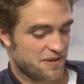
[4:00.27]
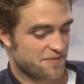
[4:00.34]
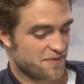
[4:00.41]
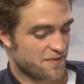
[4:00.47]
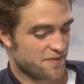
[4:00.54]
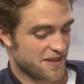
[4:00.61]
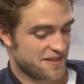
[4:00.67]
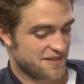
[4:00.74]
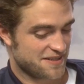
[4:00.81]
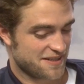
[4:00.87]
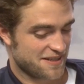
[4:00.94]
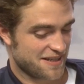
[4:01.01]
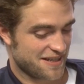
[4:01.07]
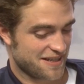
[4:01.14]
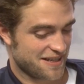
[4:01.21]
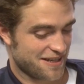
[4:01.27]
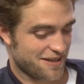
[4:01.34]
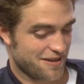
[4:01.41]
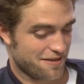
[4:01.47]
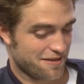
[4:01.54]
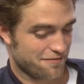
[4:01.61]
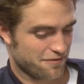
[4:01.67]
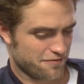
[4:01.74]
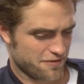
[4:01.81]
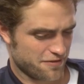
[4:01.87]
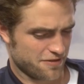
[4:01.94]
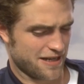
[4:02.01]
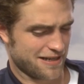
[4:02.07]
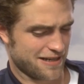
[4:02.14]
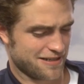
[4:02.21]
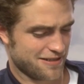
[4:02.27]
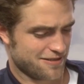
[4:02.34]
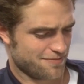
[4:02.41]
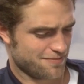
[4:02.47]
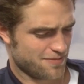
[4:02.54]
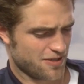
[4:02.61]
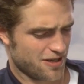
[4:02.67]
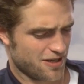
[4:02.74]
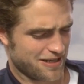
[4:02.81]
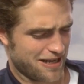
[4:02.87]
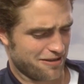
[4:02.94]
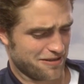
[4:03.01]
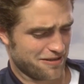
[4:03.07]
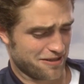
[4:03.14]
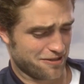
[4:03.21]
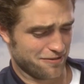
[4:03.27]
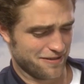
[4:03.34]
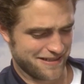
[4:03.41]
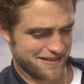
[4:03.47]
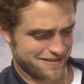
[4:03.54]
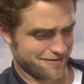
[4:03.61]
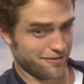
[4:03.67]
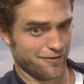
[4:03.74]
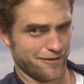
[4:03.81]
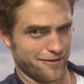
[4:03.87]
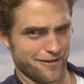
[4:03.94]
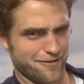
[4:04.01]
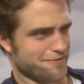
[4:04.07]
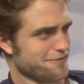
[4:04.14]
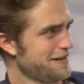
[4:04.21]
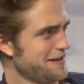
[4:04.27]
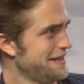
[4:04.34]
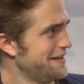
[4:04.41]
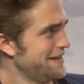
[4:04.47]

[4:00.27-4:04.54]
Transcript: of advice you have for actors starting out their careers? Learn how to read.